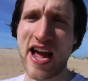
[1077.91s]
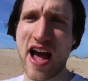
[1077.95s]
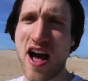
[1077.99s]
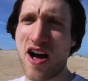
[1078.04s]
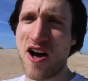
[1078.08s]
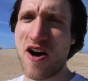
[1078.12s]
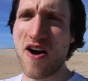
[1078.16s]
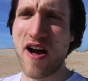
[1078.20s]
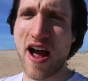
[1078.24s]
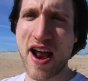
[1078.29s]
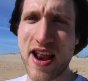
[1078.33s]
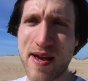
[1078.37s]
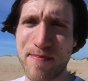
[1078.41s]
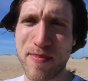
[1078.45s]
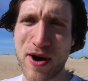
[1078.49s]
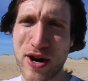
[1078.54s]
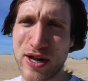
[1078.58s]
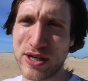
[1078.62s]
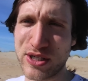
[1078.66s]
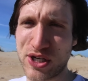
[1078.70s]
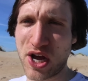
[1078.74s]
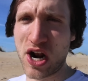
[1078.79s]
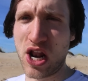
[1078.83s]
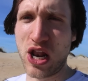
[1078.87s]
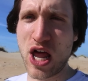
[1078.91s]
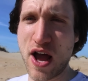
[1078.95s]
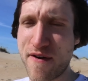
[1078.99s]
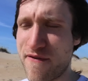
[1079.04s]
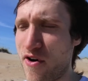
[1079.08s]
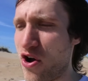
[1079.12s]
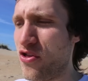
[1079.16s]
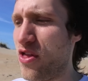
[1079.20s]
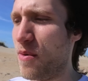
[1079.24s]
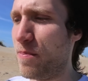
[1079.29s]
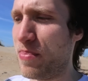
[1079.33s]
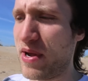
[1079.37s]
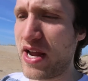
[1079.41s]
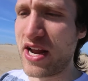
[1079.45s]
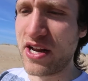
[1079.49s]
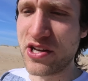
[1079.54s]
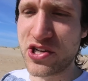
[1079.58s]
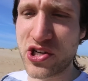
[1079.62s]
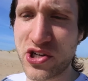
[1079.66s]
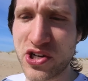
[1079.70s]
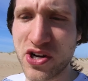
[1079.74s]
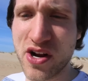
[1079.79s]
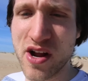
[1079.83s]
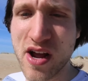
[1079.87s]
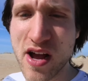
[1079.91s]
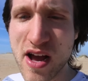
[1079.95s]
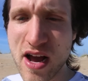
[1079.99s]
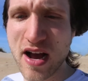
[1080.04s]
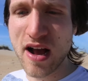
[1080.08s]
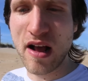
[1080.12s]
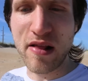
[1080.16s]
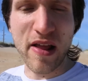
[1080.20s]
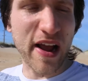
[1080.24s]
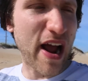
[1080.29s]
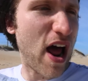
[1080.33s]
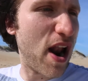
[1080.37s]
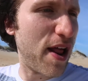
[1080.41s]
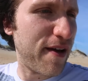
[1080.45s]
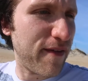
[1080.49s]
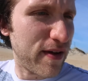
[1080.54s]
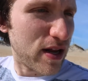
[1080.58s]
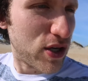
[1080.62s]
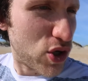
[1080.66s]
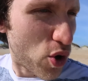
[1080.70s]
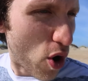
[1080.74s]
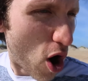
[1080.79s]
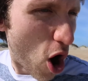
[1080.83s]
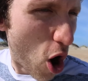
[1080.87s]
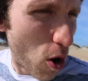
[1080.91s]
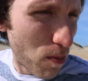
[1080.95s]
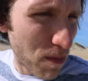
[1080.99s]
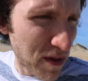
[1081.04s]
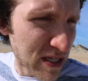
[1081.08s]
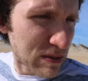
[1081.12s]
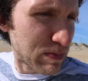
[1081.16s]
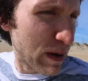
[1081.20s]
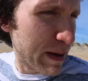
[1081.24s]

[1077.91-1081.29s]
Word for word: how anybody's gonna live on the beach. Like, I don't even do homeless